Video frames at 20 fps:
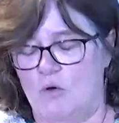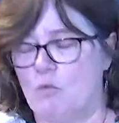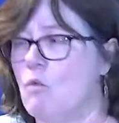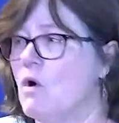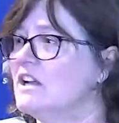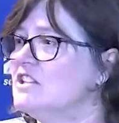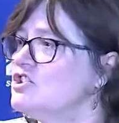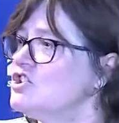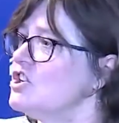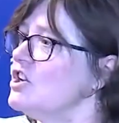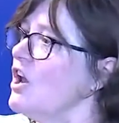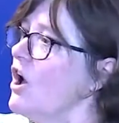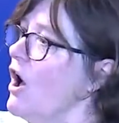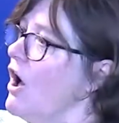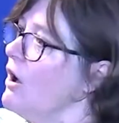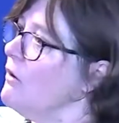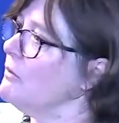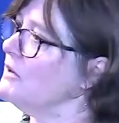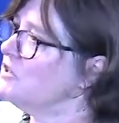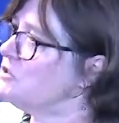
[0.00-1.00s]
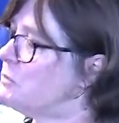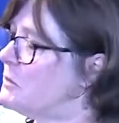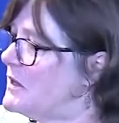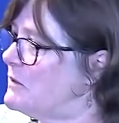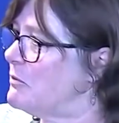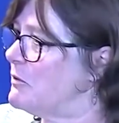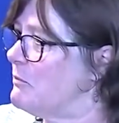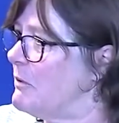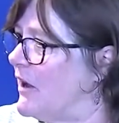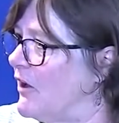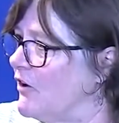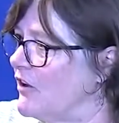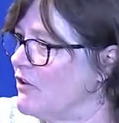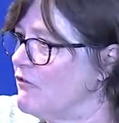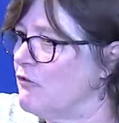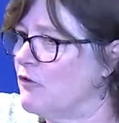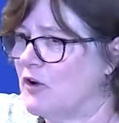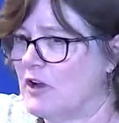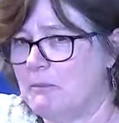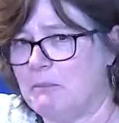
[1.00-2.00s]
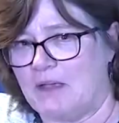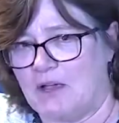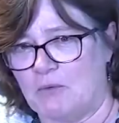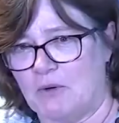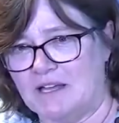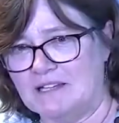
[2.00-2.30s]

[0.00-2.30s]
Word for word: One should always be preparing for a big